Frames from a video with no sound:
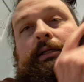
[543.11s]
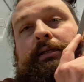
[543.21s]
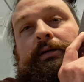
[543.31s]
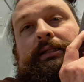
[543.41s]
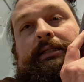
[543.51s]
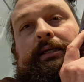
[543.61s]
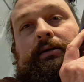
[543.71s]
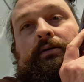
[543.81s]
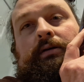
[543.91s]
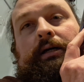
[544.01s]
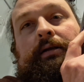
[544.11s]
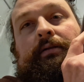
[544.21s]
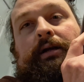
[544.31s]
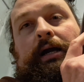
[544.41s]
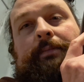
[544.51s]
Still in its Seal,
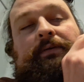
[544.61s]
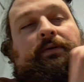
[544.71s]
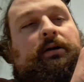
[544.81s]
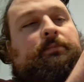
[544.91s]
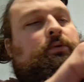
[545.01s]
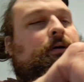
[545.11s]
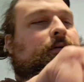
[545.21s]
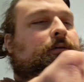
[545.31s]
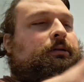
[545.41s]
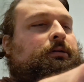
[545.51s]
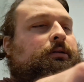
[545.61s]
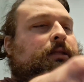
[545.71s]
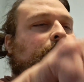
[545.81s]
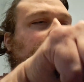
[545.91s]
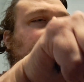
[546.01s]
another copy of Hard Boiled.
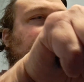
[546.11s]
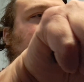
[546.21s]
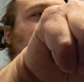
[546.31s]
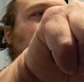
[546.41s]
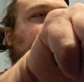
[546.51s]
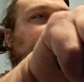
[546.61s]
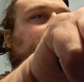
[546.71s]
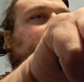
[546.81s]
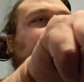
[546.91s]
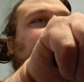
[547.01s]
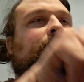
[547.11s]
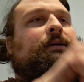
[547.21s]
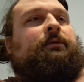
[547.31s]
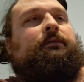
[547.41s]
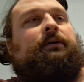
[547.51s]
That one doesn't get opened. I love
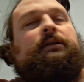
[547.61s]
that movie.